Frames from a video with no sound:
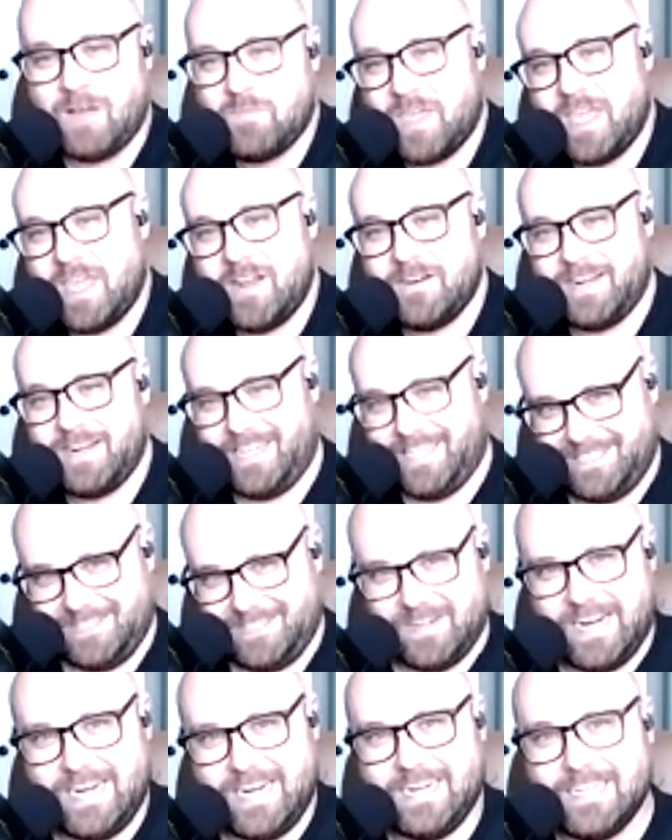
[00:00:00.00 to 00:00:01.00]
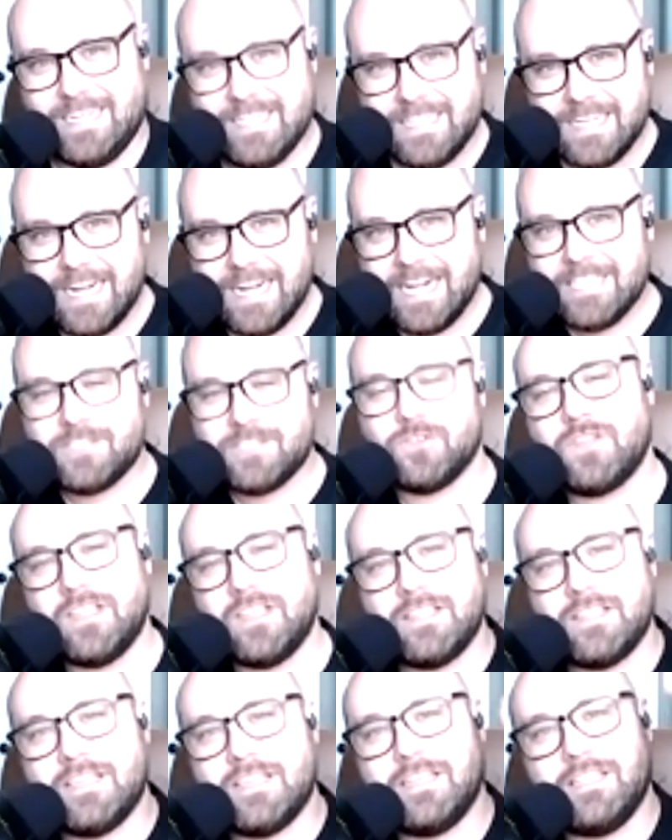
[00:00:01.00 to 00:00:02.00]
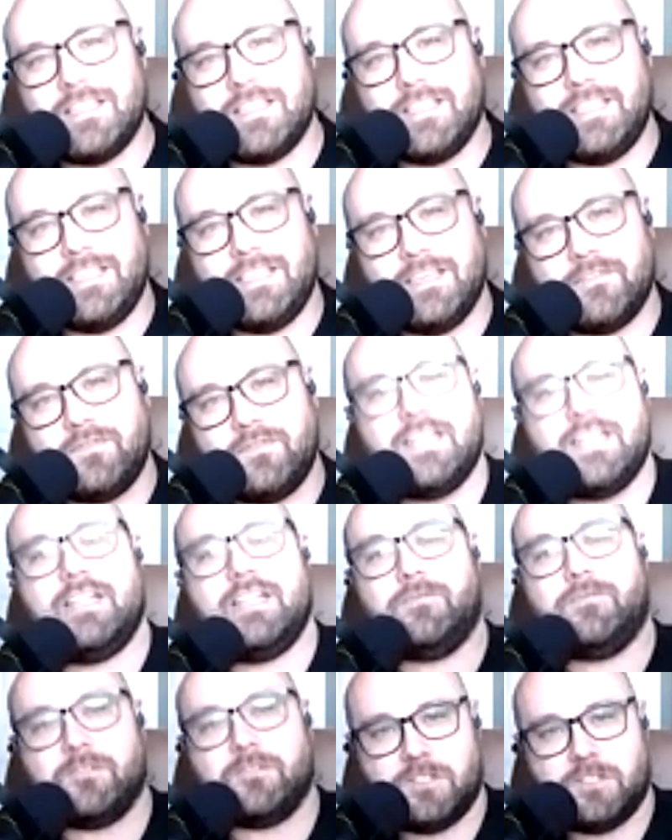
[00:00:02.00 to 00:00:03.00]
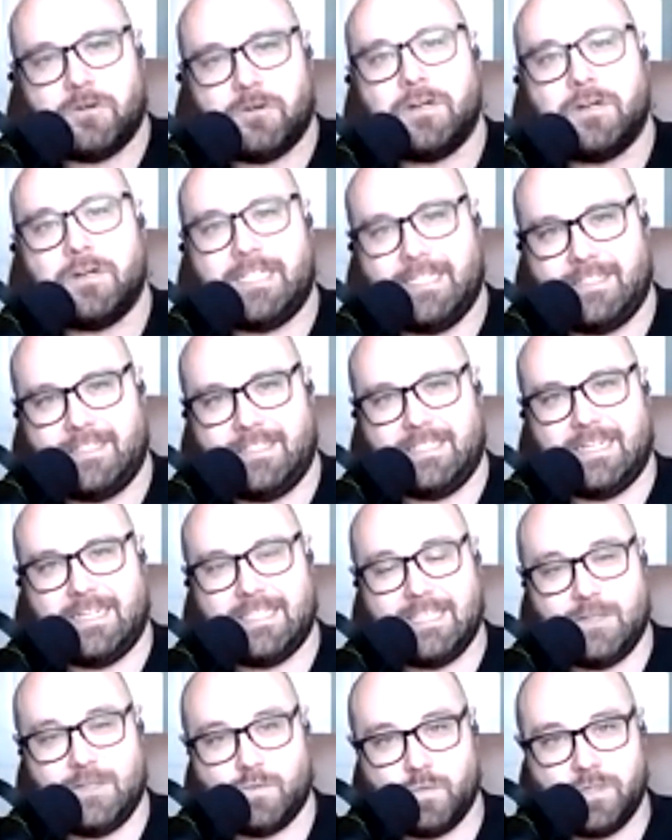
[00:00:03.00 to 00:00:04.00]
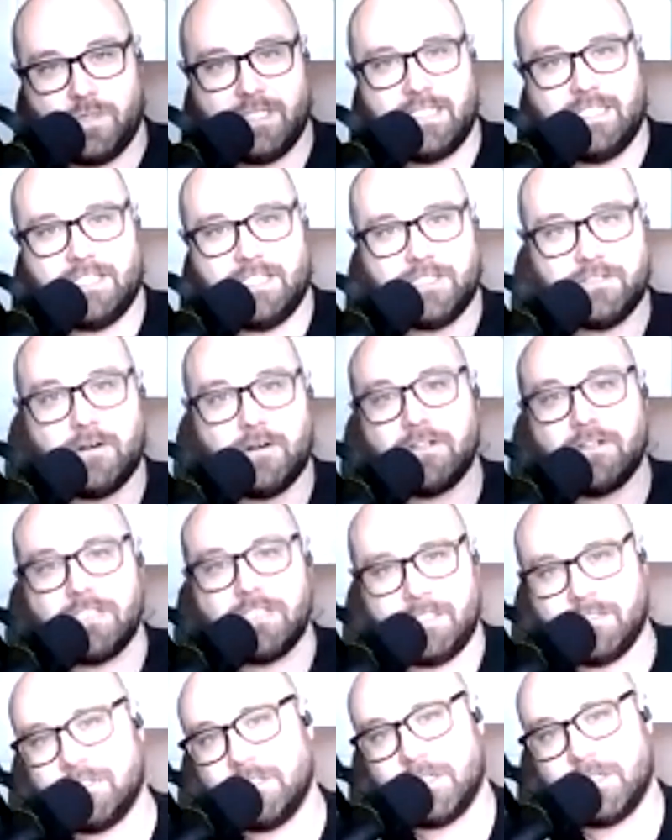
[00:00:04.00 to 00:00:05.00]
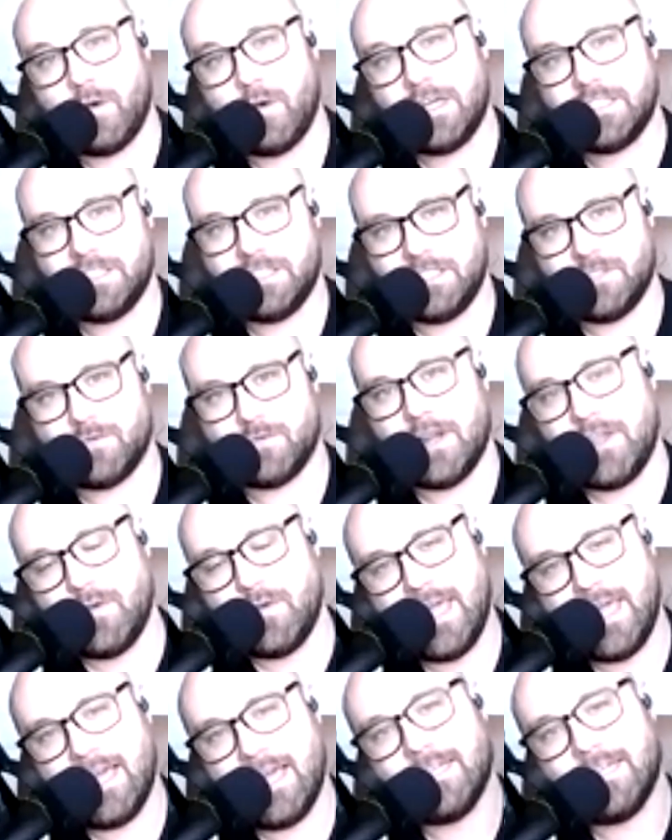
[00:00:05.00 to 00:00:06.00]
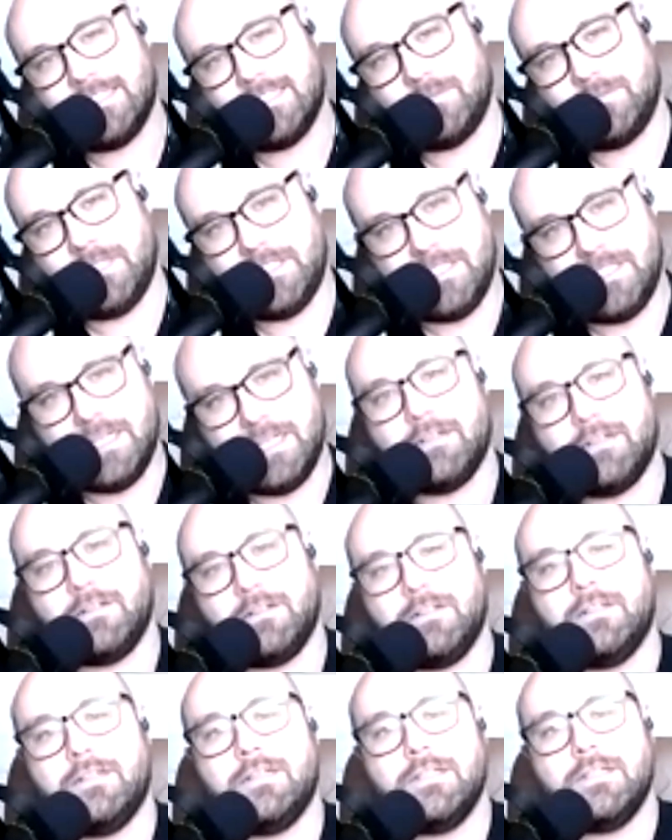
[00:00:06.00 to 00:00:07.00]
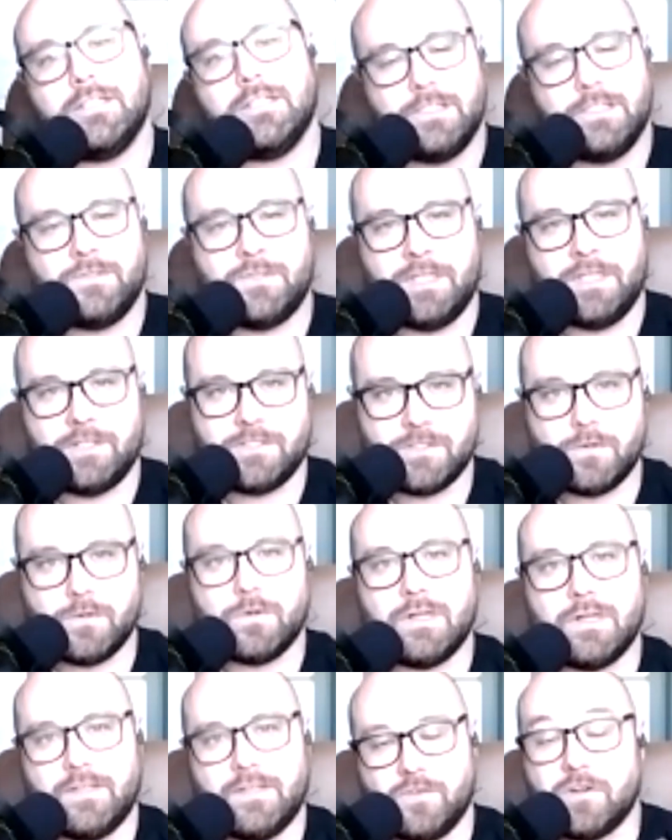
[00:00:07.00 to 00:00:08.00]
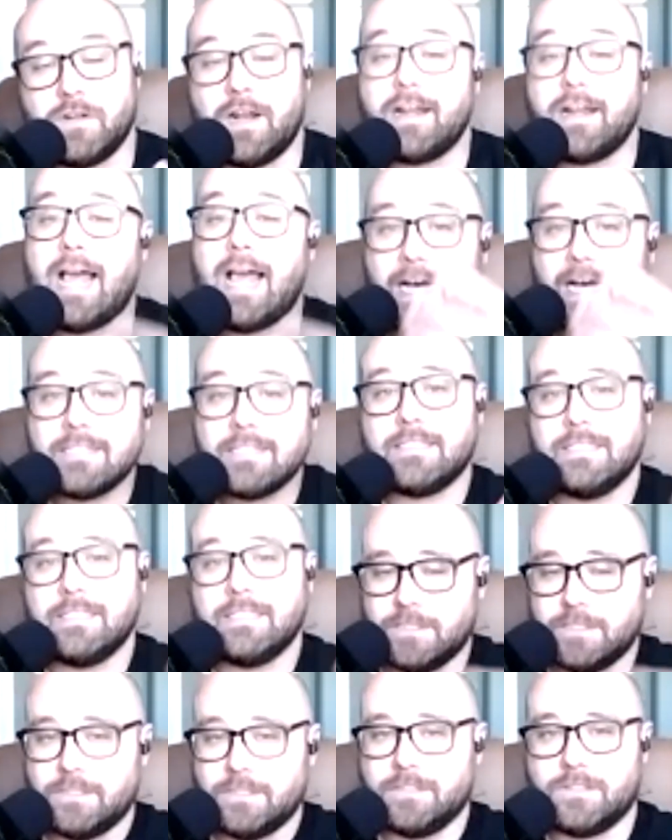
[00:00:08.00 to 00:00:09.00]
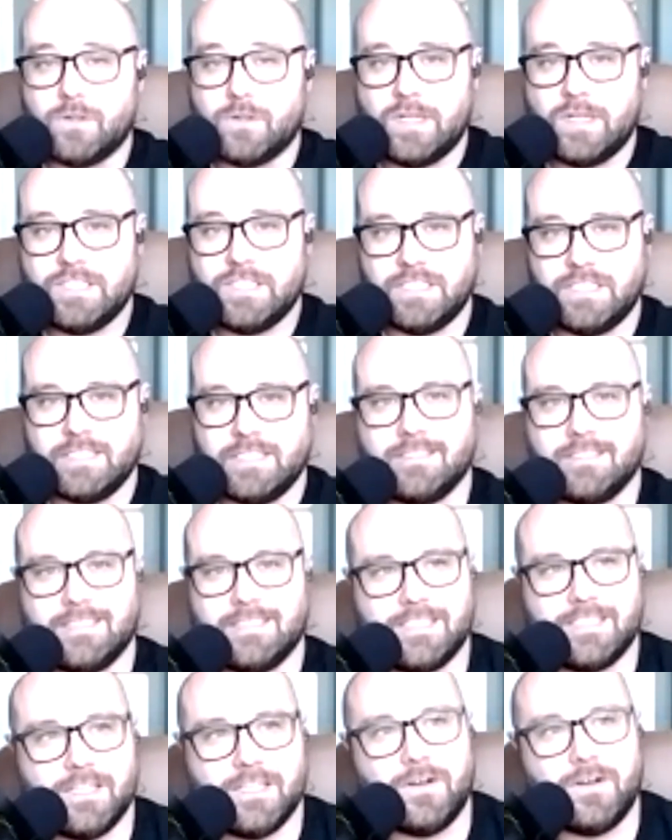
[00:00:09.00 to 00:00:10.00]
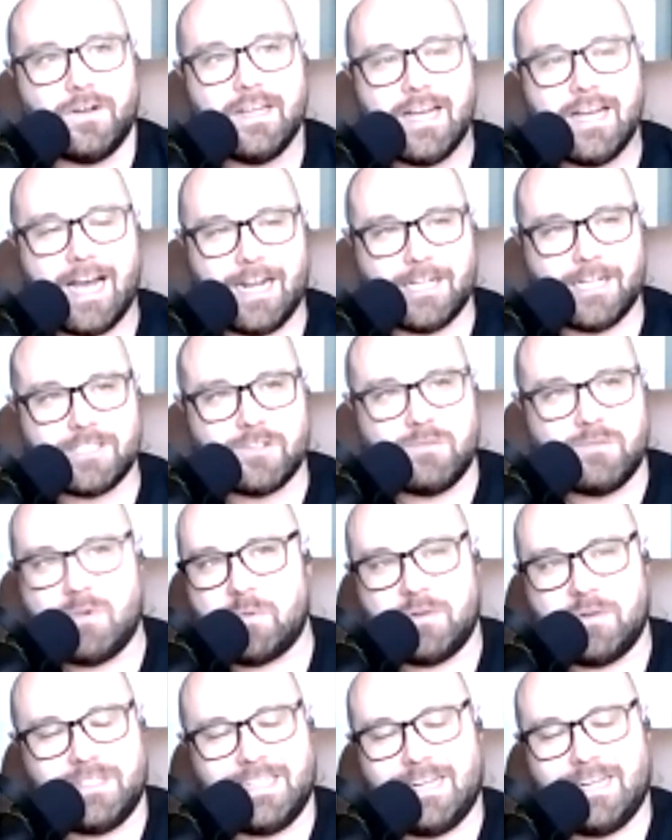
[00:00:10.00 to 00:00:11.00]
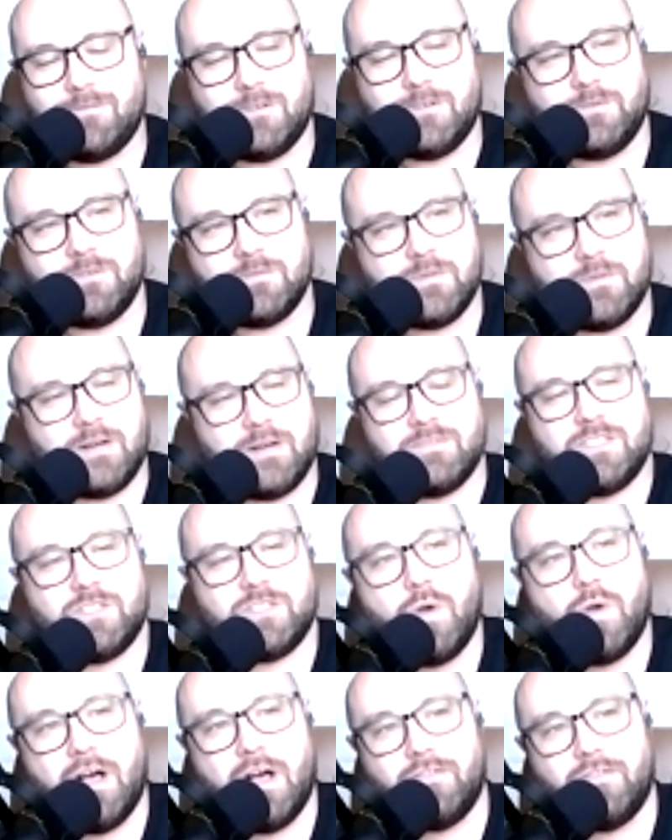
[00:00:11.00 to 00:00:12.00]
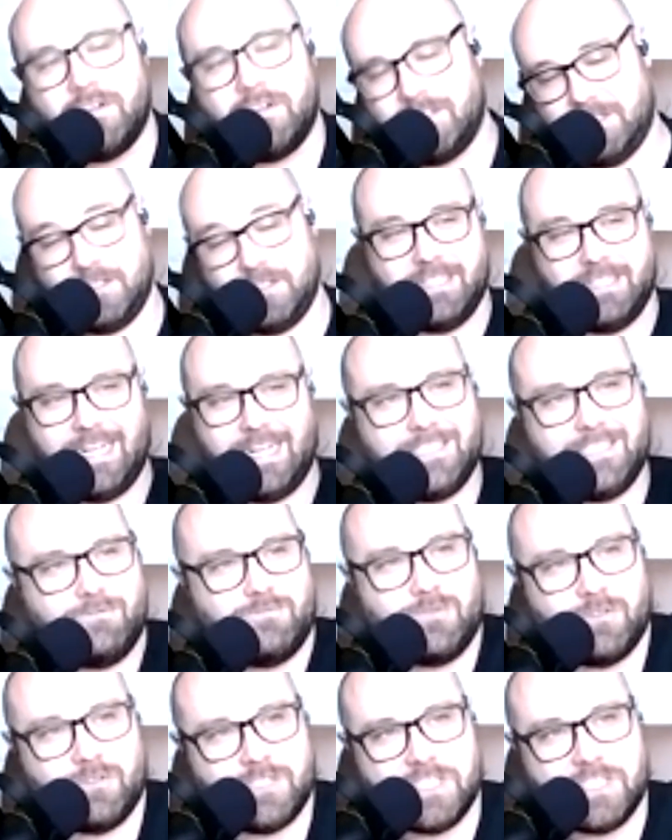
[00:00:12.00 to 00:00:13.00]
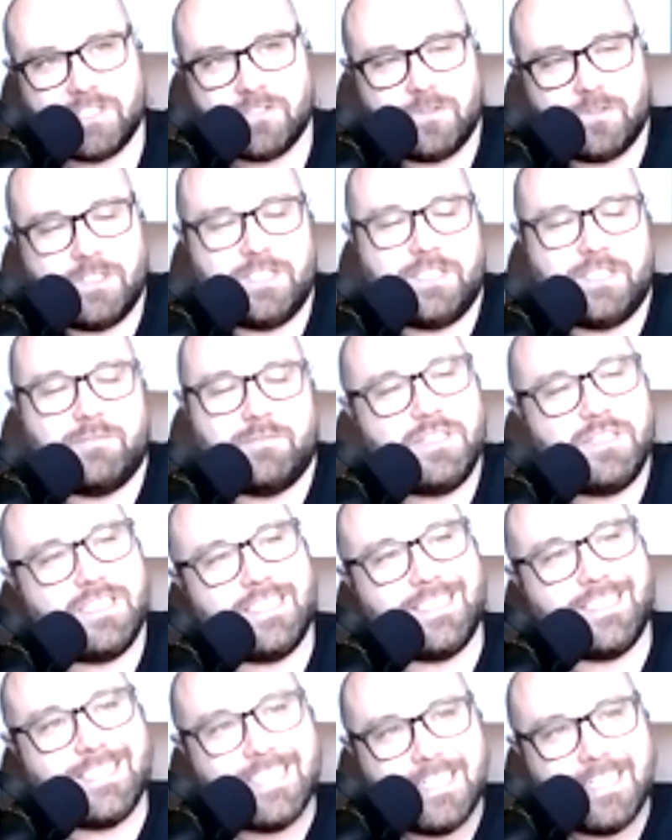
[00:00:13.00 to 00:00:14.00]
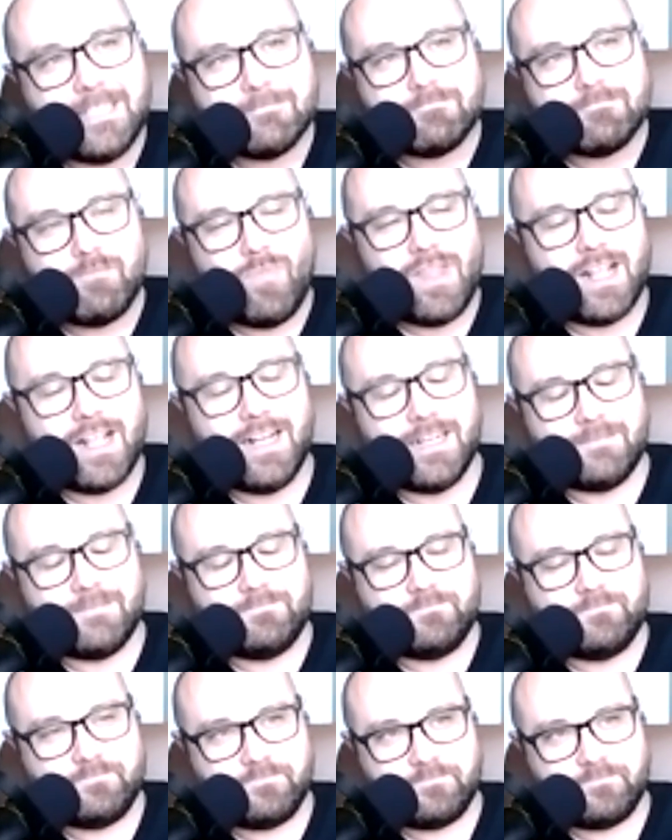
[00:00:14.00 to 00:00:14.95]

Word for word: curious, right?" And so the, the the affinity for storytelling, I think, really starts in good questions, right? You can't get someone to tell you their story if you're not asking good questions. And so I also remember a time when we were about 12 years old, and I actually wrote this story in the book. It, um,